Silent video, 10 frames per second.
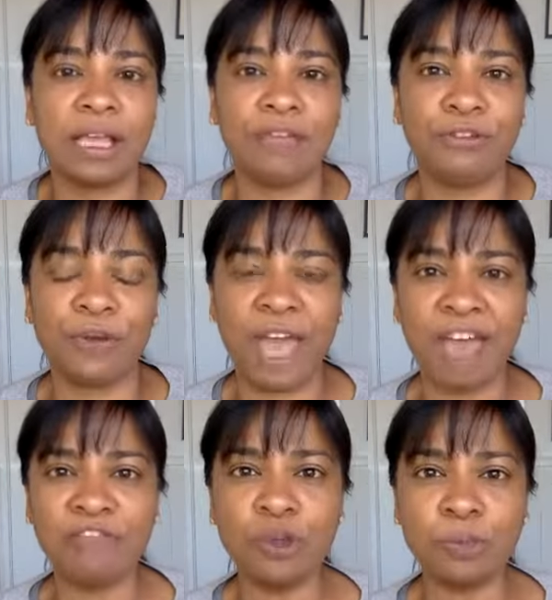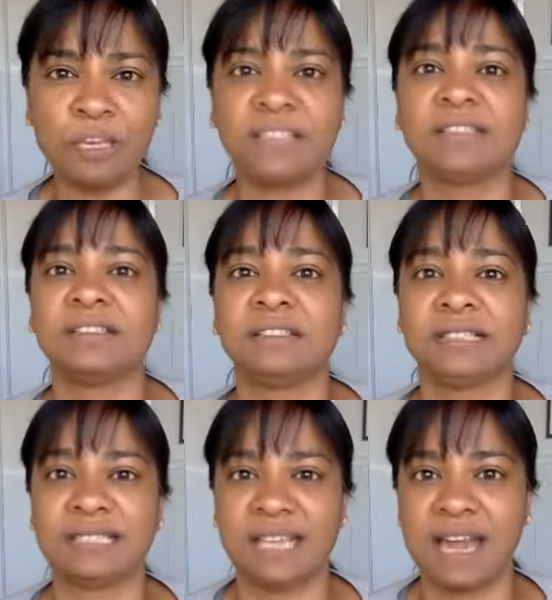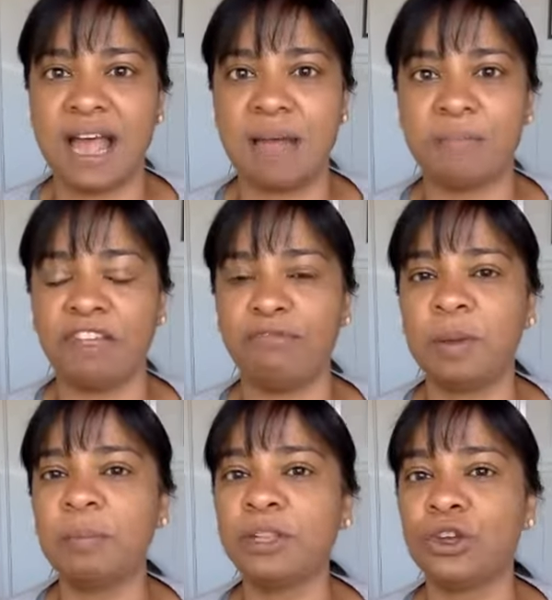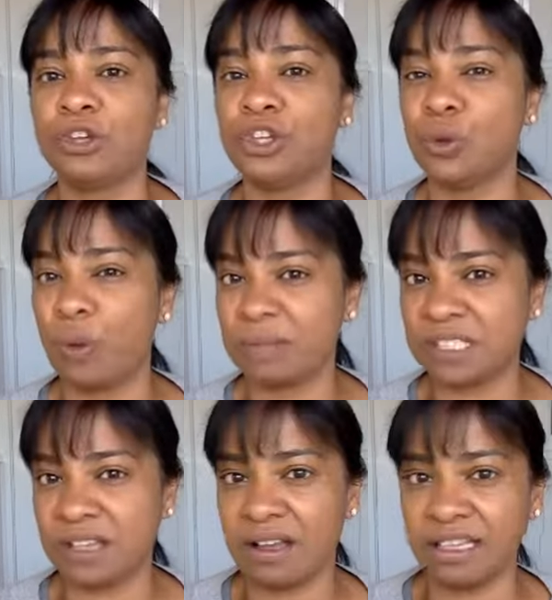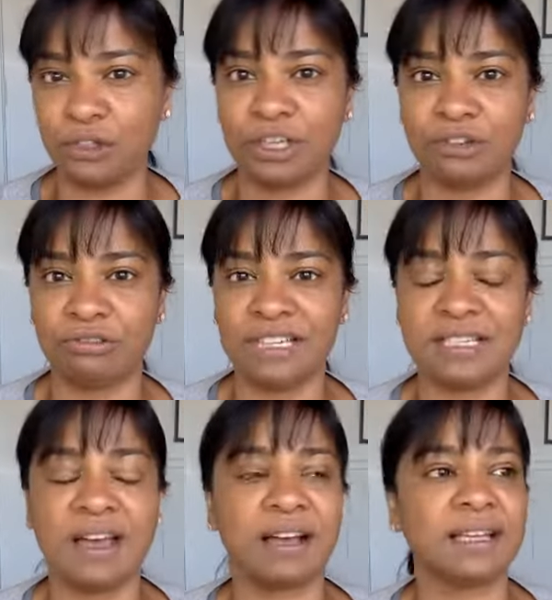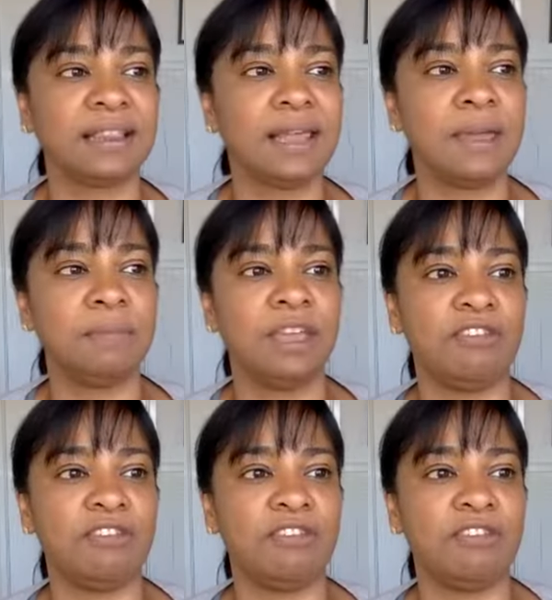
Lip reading: if you have your pixels set up, if people go to your website, you can retarget them.